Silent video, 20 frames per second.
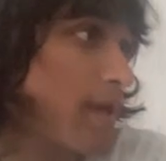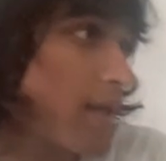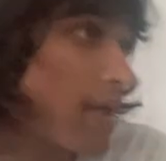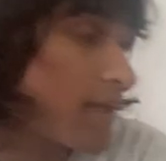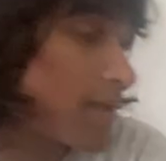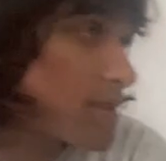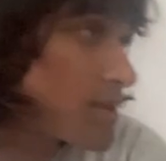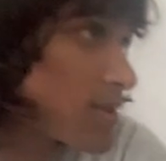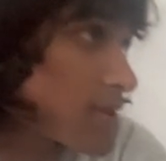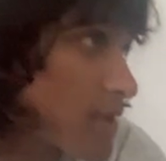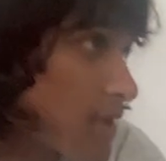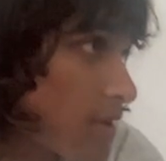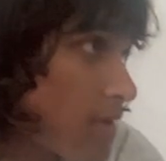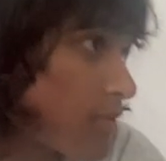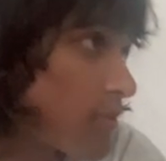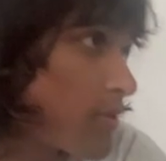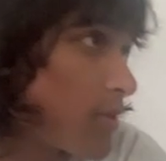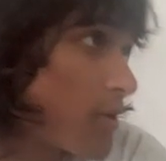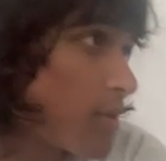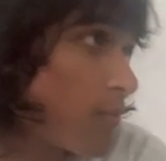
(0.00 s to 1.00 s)
And
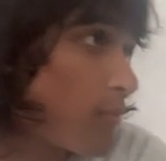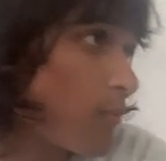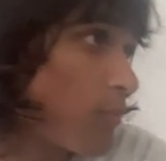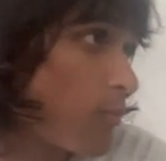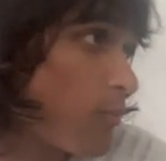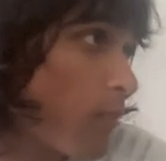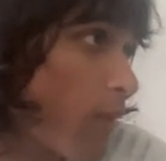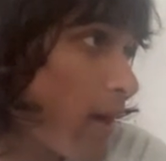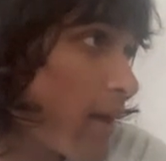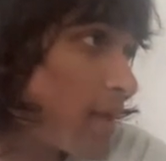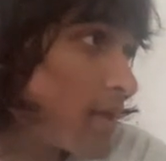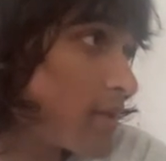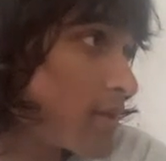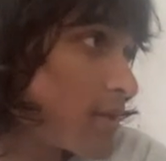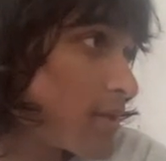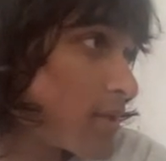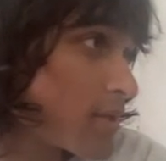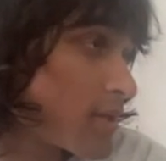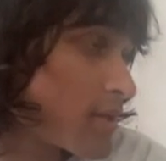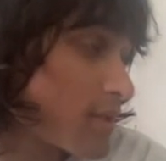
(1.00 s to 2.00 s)
so
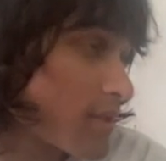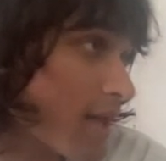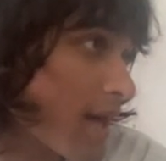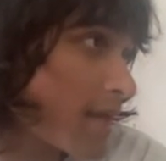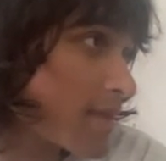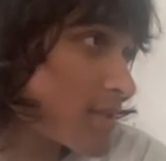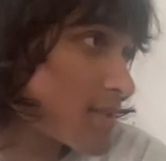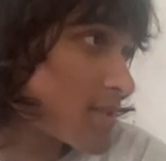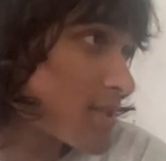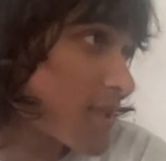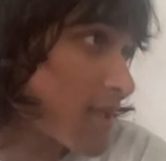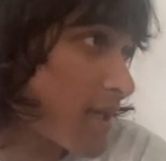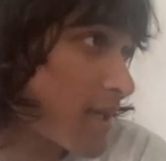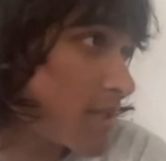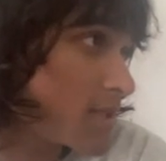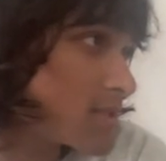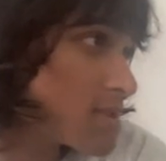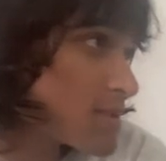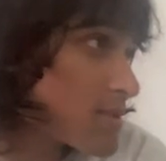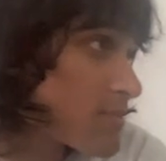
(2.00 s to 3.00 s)
when that is the
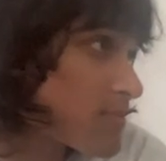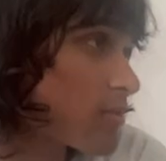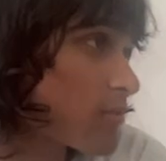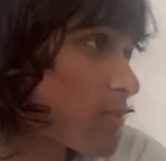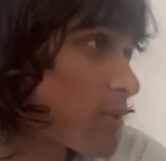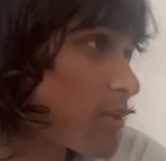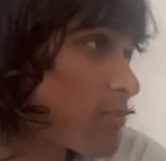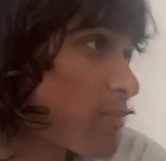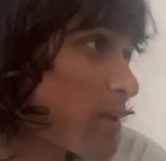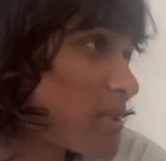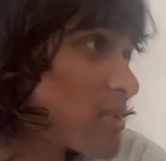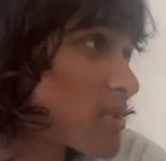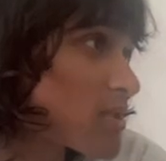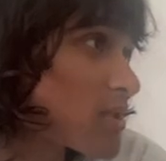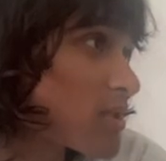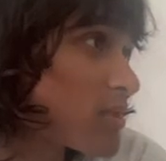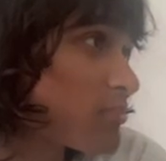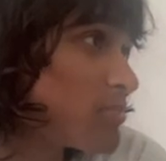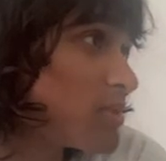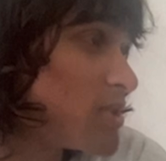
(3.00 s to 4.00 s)
case, we're
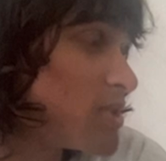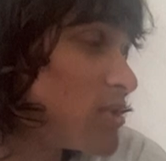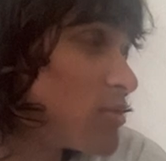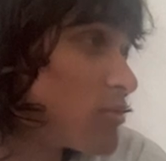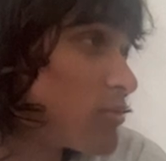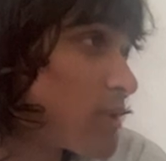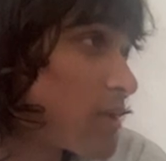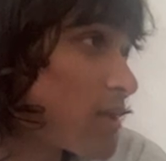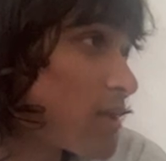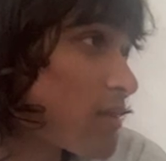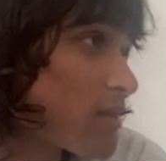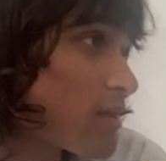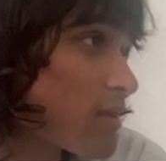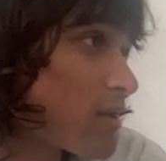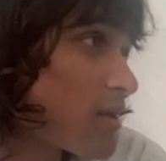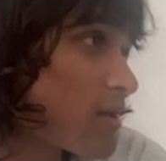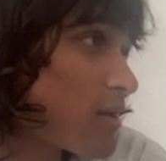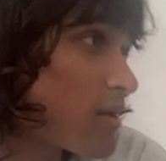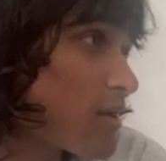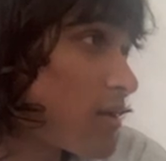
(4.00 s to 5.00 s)
basically going to deal with
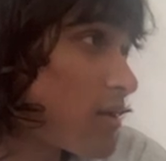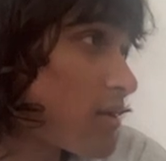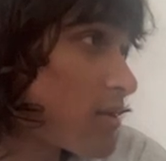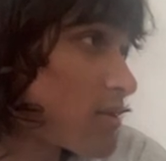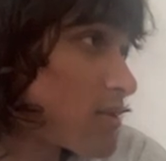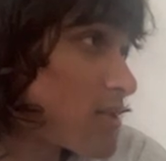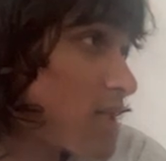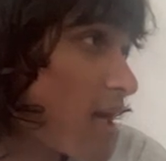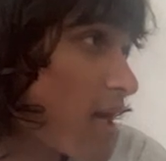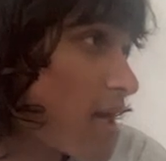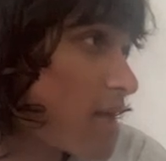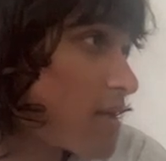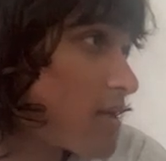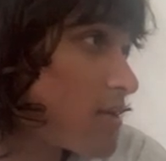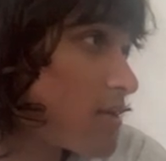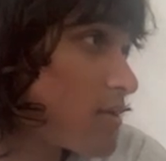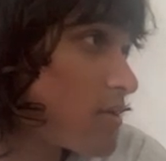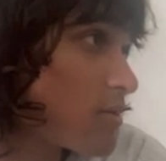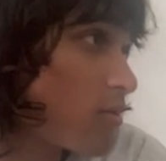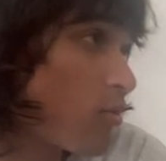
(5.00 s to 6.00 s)

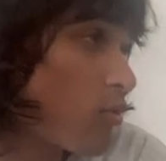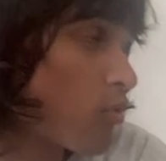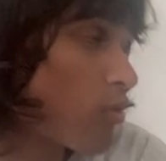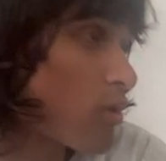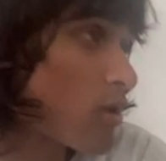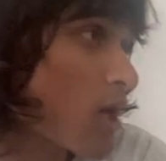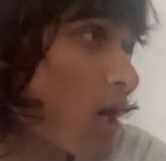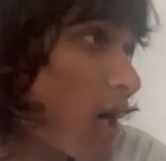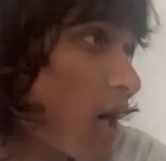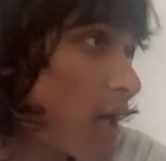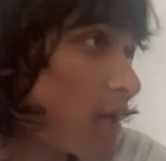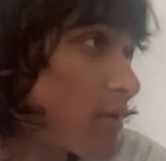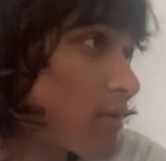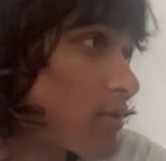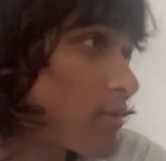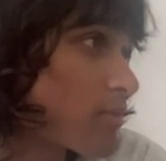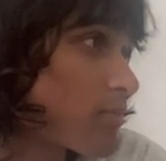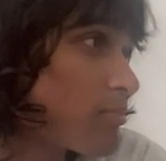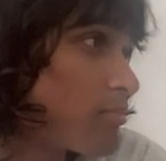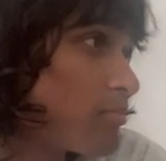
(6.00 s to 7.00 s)
10 or
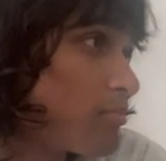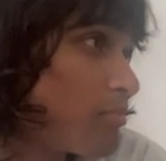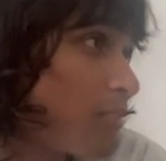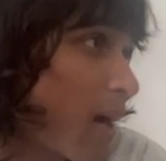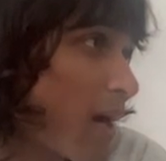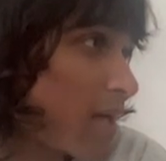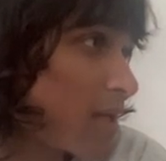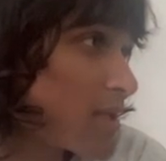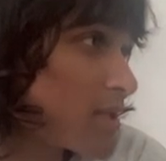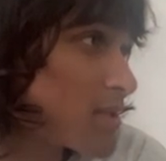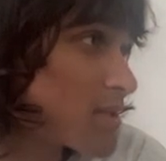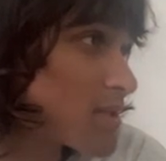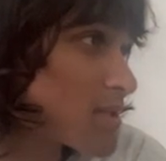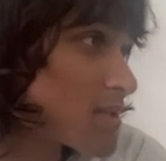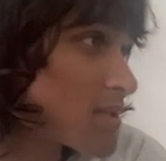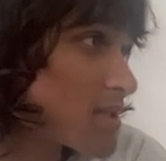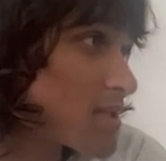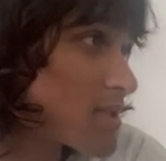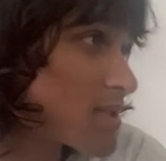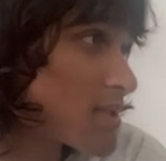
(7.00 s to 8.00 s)
higher minus
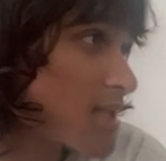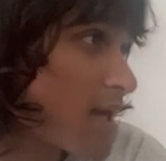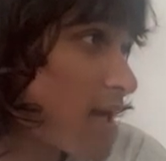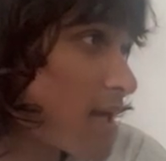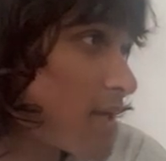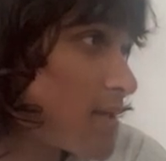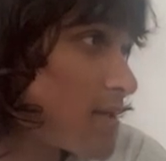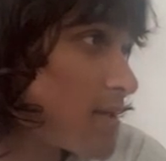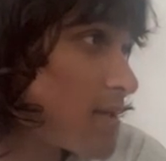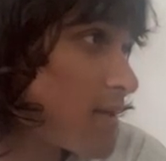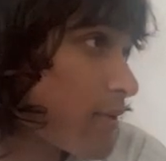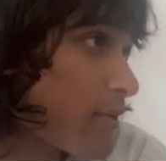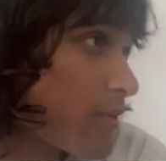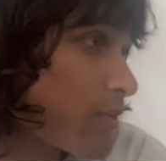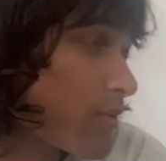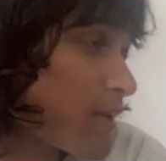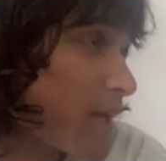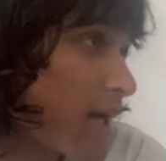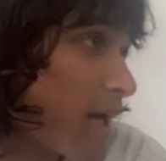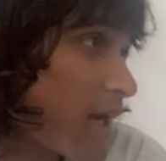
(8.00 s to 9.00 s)
this 10. When
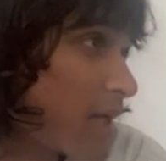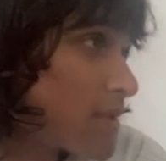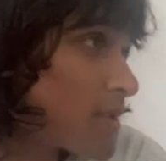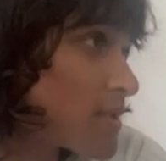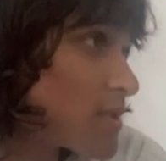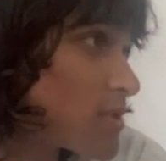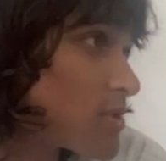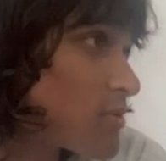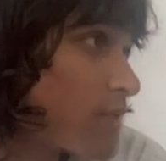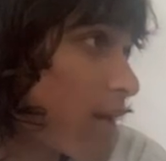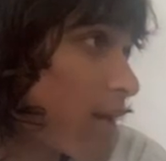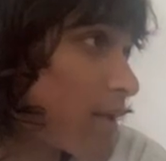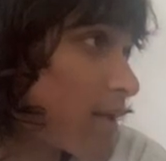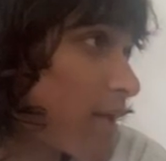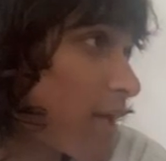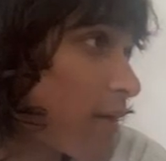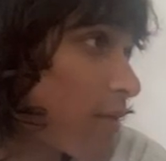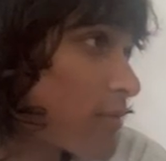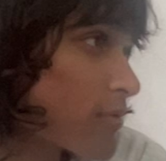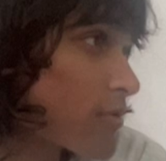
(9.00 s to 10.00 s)
we add this to our
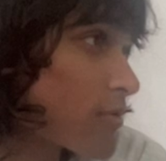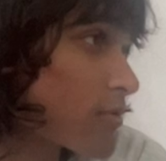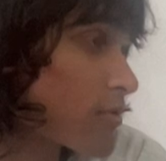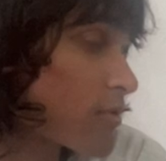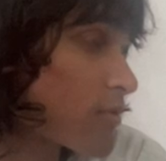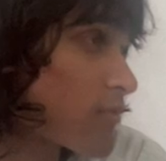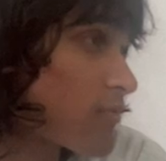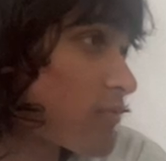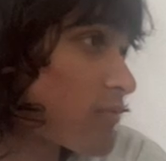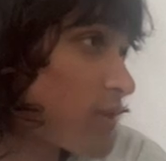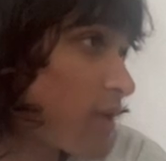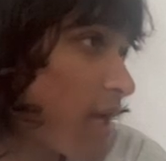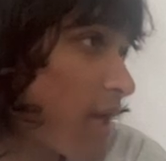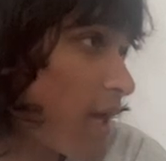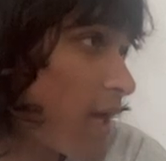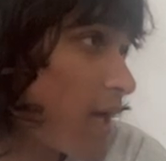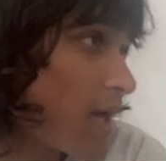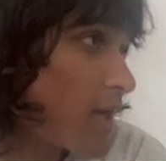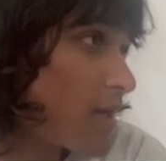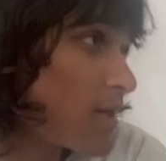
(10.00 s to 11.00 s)
character of
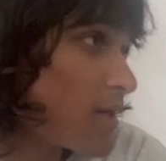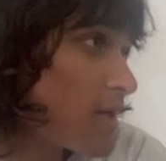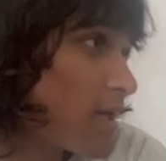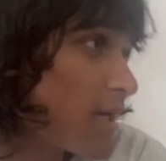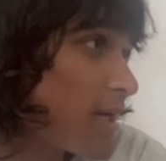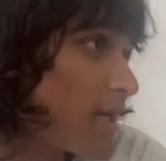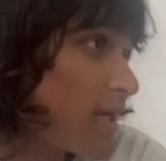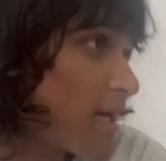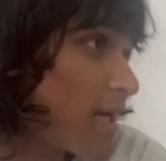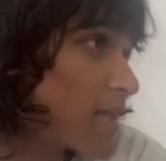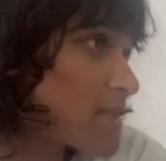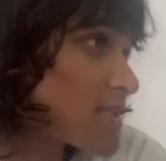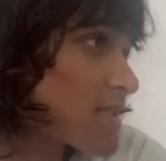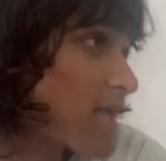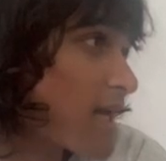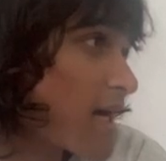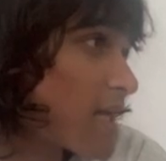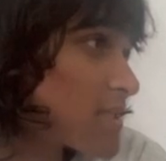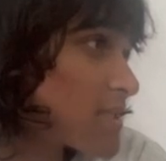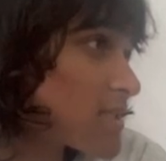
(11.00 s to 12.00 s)
A, it has an
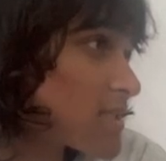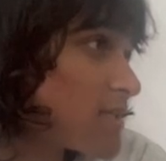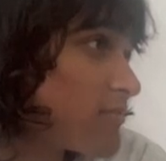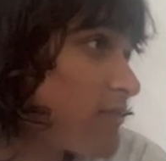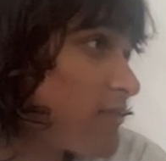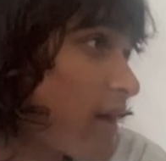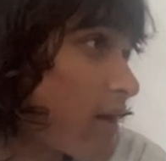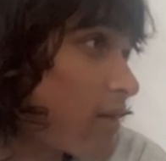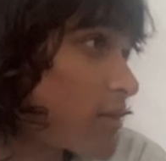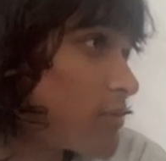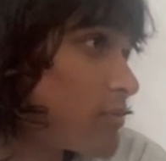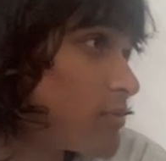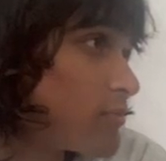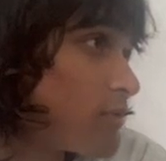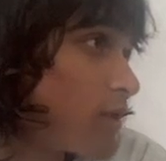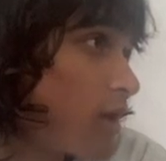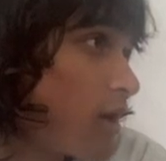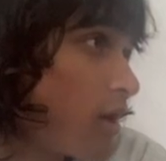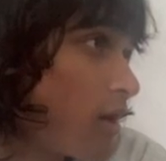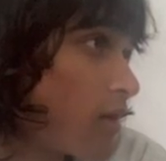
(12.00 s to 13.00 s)
ASCII
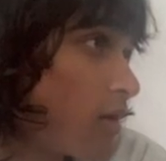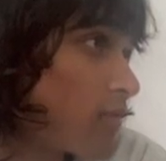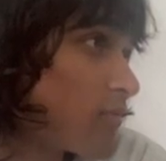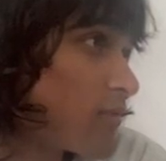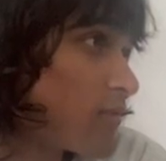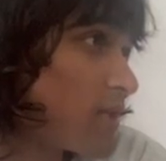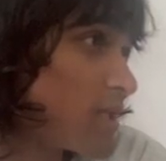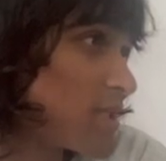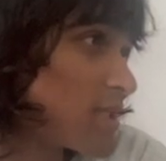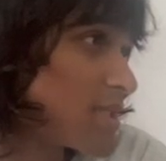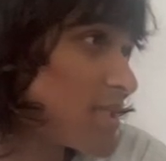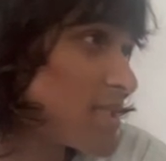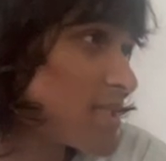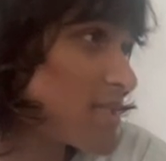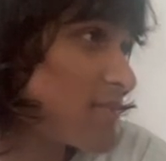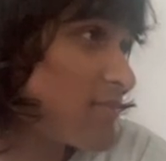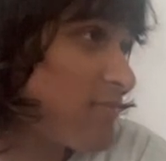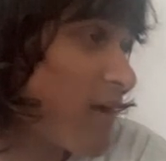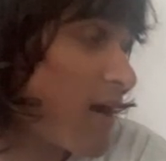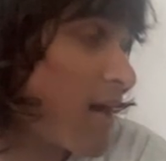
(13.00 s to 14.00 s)
value of
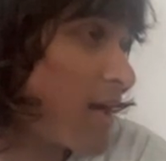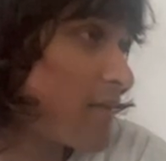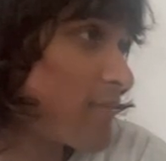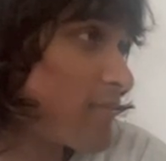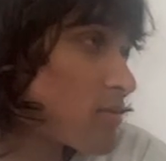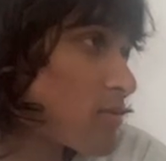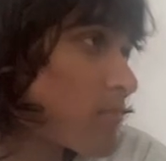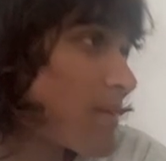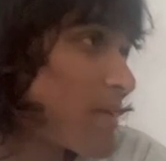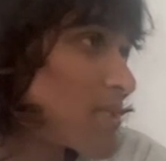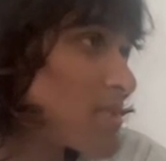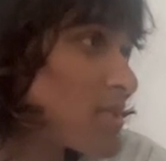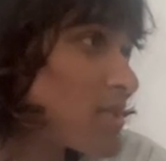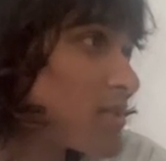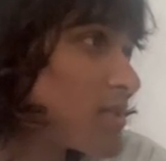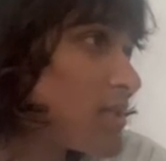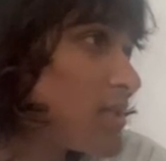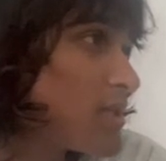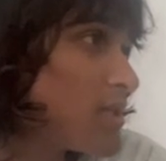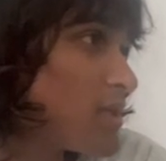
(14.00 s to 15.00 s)
65. So
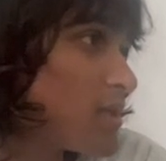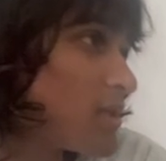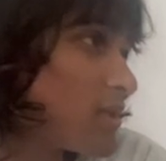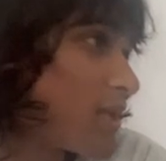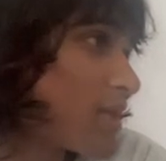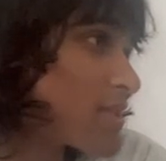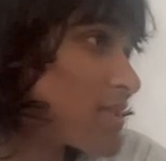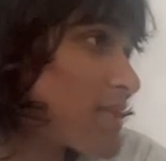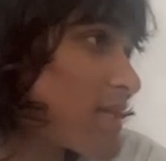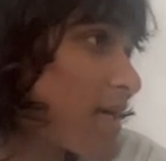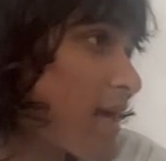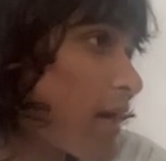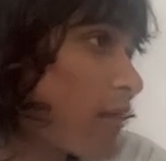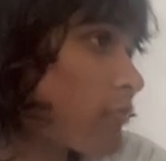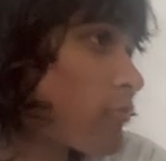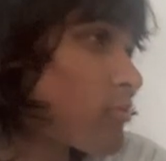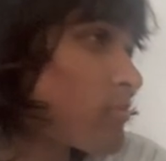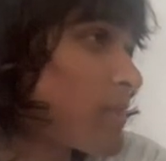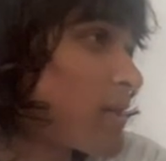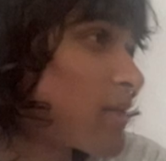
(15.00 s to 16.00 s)
basically, let's say our
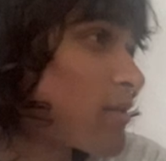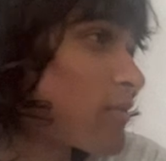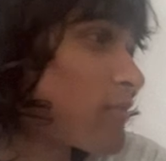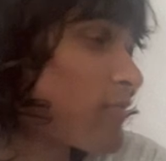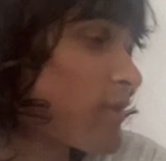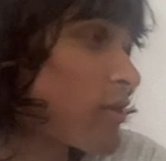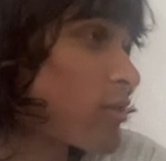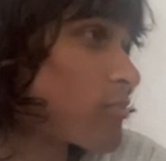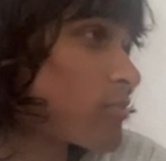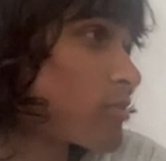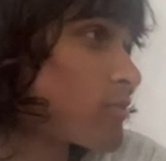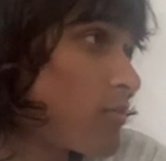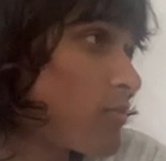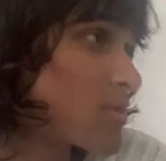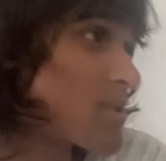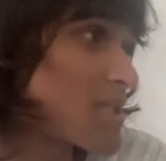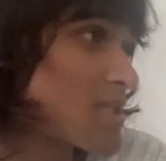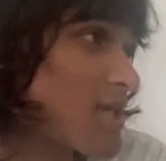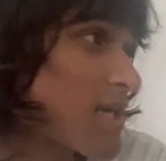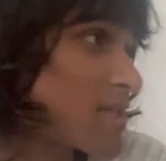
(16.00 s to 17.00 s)
remainder variable
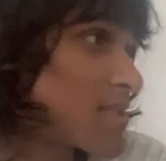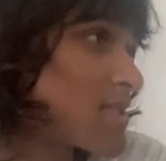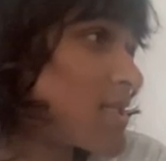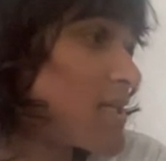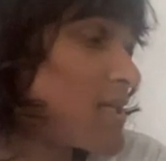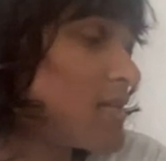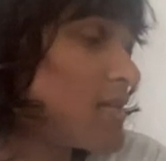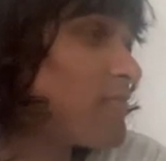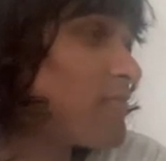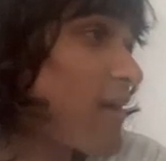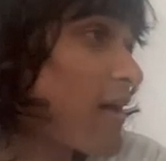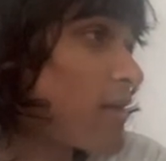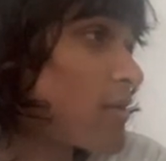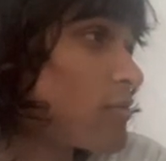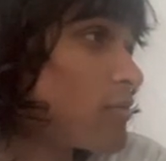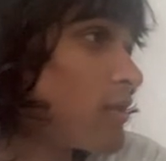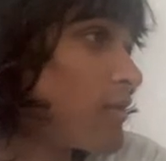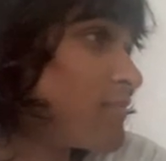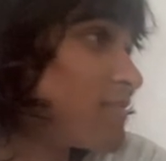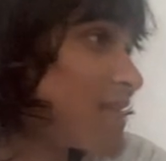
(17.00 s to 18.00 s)
was assigned to the int
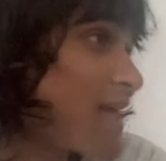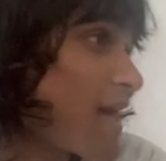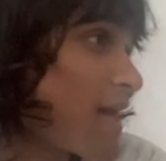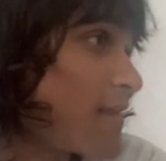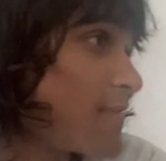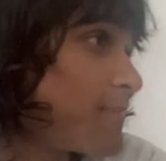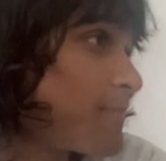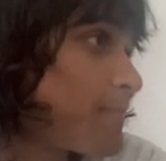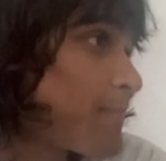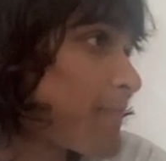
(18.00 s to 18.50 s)
value of 10.